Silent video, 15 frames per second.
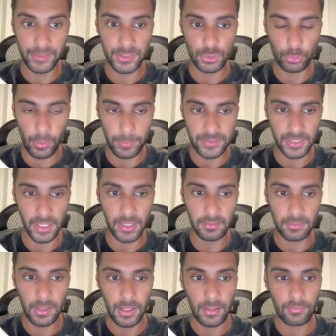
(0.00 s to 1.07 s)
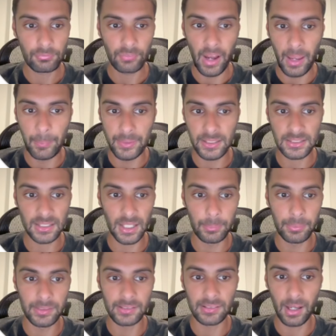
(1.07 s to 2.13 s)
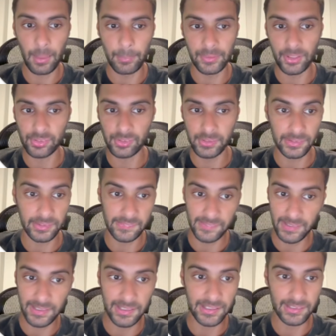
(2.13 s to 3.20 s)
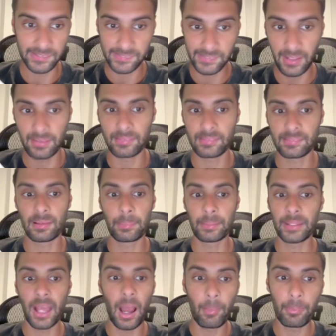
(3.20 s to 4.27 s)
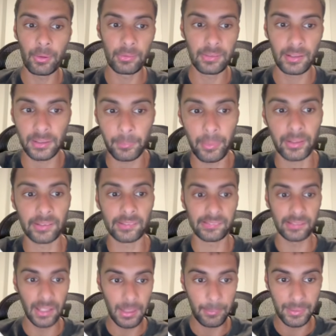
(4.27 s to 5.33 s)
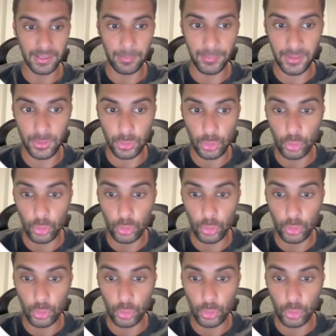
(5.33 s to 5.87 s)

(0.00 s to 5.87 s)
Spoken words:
website, find me this company's competition in their city, in their state. Simply output the competitor's name and give me the 2